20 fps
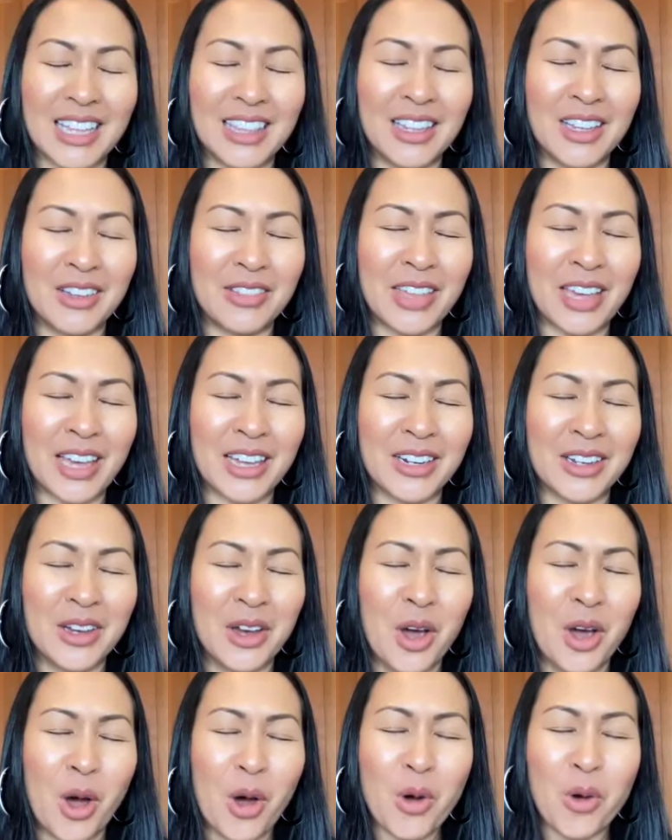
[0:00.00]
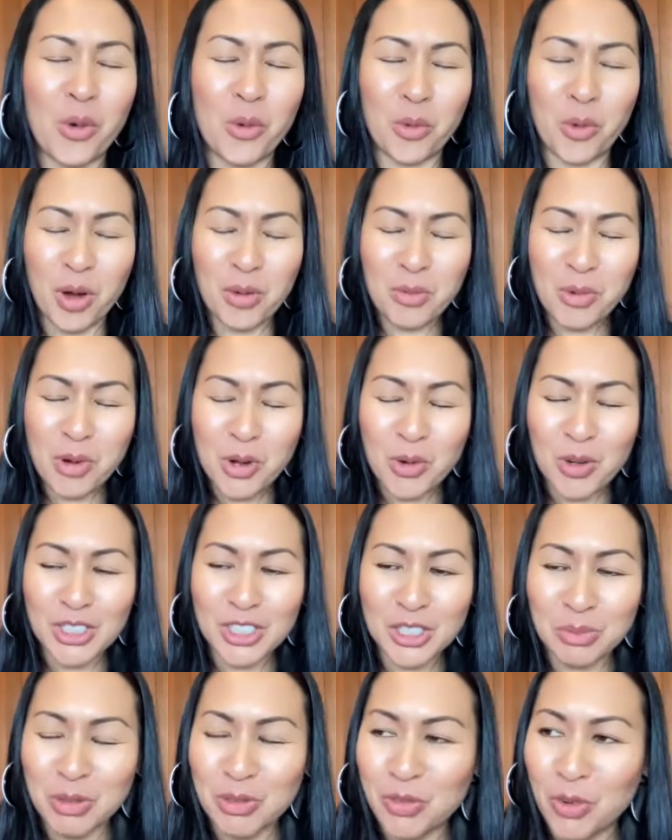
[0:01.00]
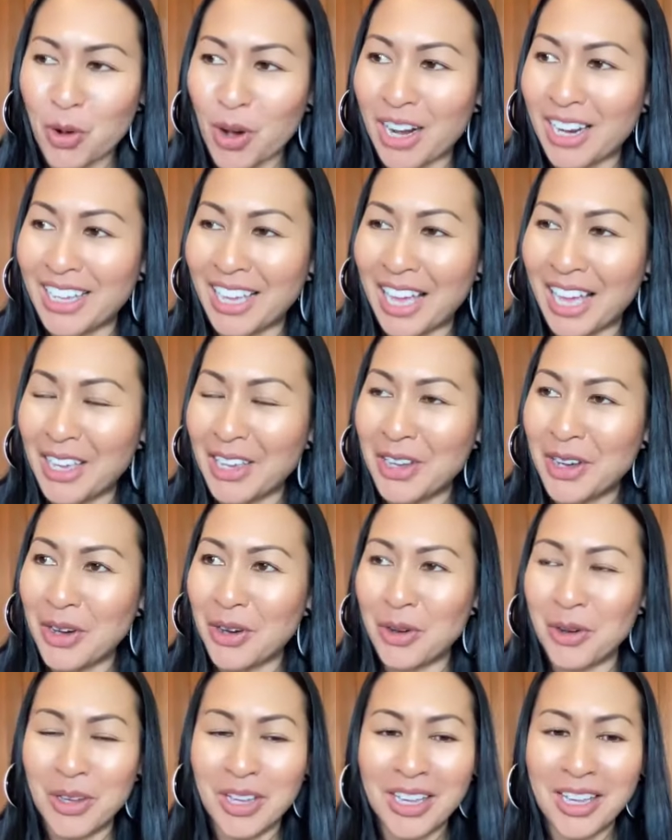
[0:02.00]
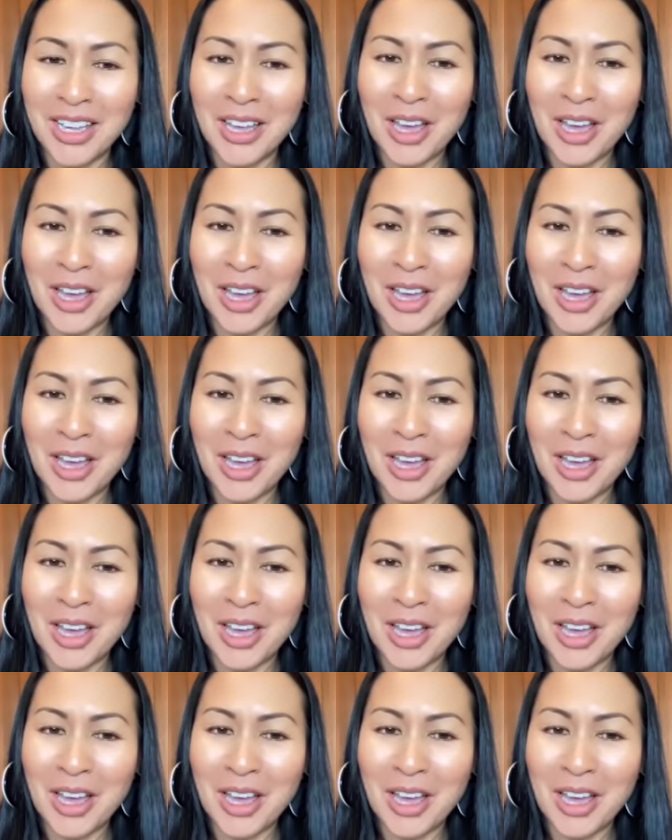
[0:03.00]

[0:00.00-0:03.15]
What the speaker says: I love that. Oh, one more question before I go.